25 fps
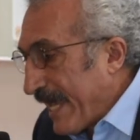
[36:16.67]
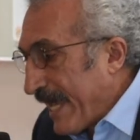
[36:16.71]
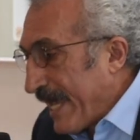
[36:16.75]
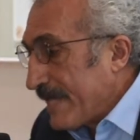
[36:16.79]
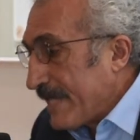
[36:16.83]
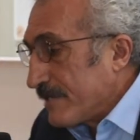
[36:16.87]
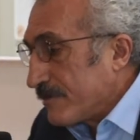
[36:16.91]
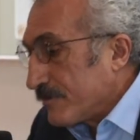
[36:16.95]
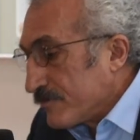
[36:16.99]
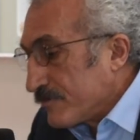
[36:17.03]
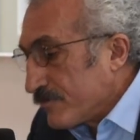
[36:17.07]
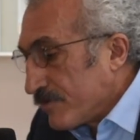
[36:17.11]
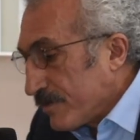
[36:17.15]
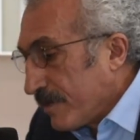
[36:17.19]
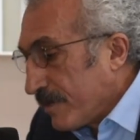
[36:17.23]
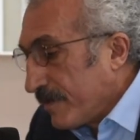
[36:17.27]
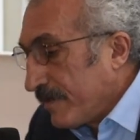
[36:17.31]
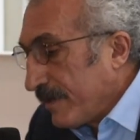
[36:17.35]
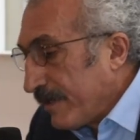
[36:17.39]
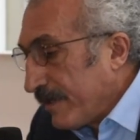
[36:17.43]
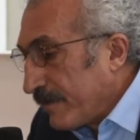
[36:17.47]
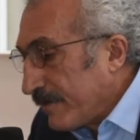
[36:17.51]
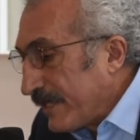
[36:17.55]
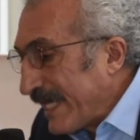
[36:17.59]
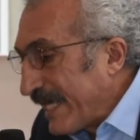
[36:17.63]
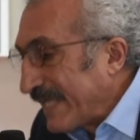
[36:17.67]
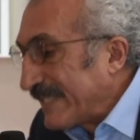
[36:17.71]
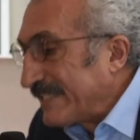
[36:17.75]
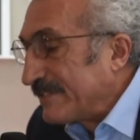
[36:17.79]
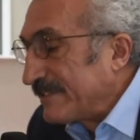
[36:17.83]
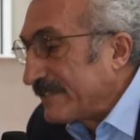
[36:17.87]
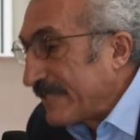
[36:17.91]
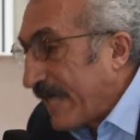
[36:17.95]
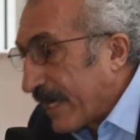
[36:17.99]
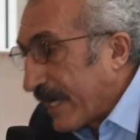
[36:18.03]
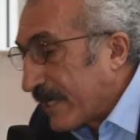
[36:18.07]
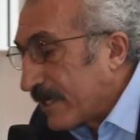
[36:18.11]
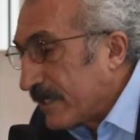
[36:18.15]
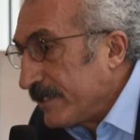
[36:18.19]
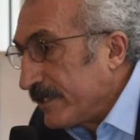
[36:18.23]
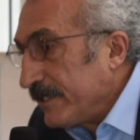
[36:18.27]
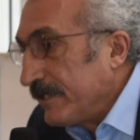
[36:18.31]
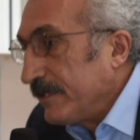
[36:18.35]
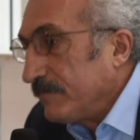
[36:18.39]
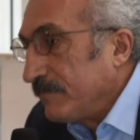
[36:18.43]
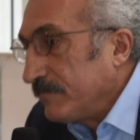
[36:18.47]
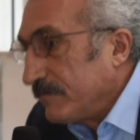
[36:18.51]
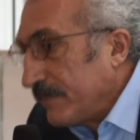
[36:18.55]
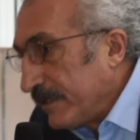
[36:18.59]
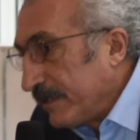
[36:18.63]
As
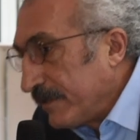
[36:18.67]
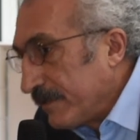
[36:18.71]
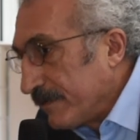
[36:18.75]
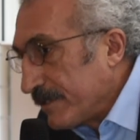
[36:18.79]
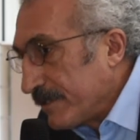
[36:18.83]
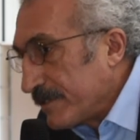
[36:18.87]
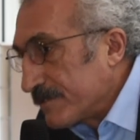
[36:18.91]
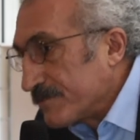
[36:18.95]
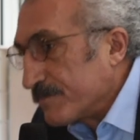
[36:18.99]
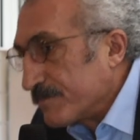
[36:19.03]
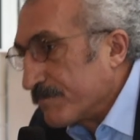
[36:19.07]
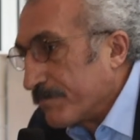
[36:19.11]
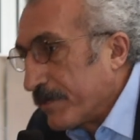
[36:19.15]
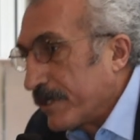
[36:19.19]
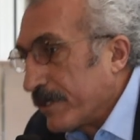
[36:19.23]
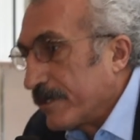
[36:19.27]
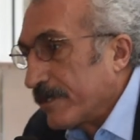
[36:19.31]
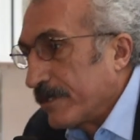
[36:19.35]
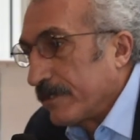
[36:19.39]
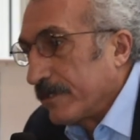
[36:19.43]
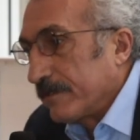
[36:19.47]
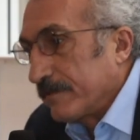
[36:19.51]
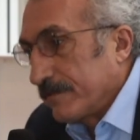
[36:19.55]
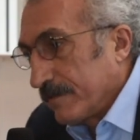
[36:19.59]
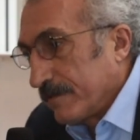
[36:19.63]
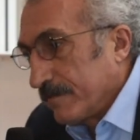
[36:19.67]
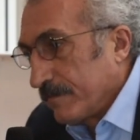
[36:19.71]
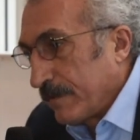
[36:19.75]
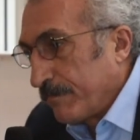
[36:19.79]
exactly in this period,